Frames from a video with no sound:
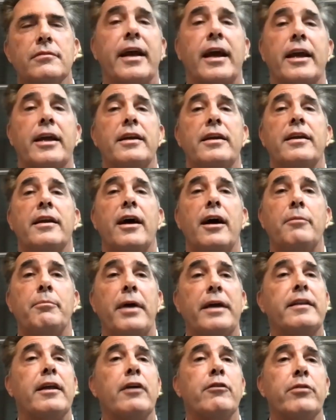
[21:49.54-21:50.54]
I can
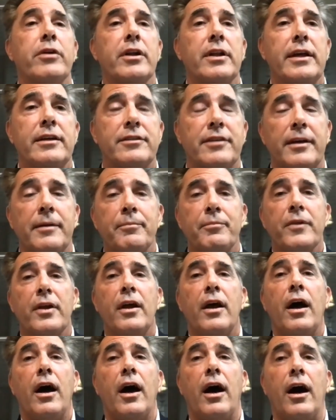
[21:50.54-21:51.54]
make that real easy.
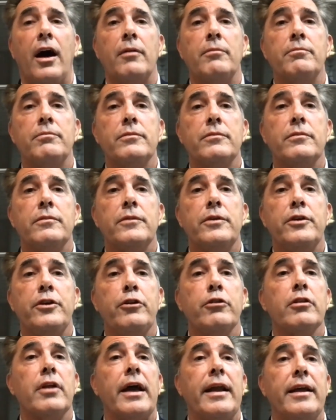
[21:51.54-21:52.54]

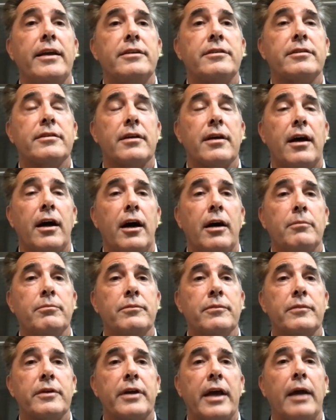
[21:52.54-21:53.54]
You ladies
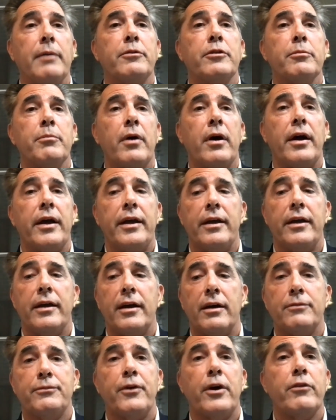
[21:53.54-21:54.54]
came to my
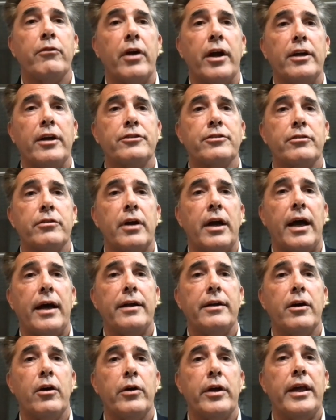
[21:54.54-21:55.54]
fundraiser
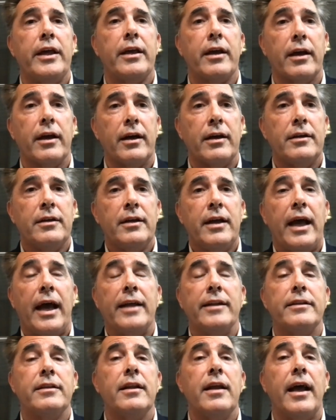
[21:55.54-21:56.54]
at Ohika.
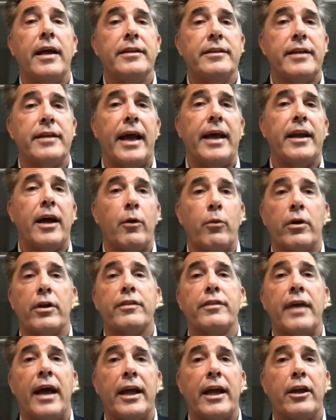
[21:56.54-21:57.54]
And Dana, I want
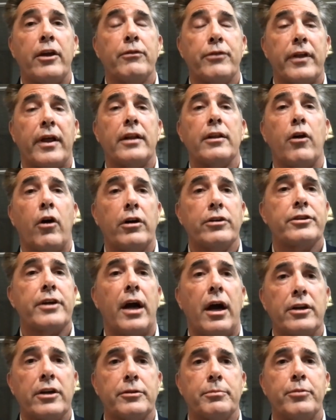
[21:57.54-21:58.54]
to thank you for that large
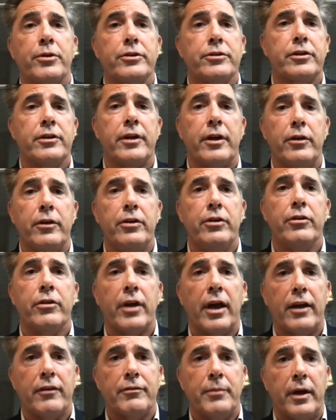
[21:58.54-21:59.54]
contribution you
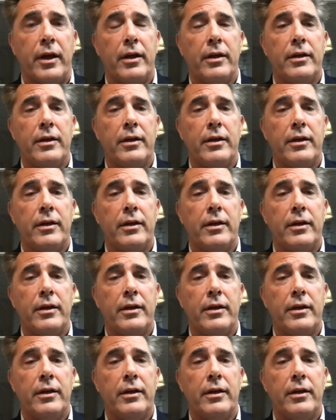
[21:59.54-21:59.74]
gave me.